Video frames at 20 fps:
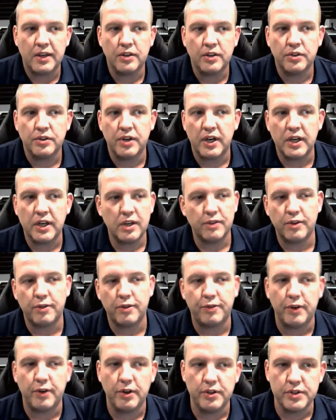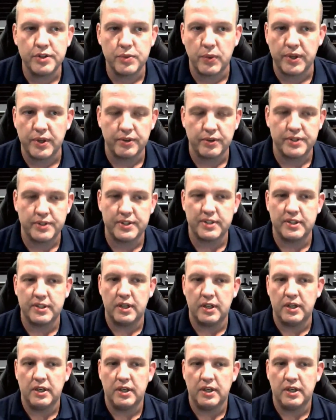and on any of your phones, whether it's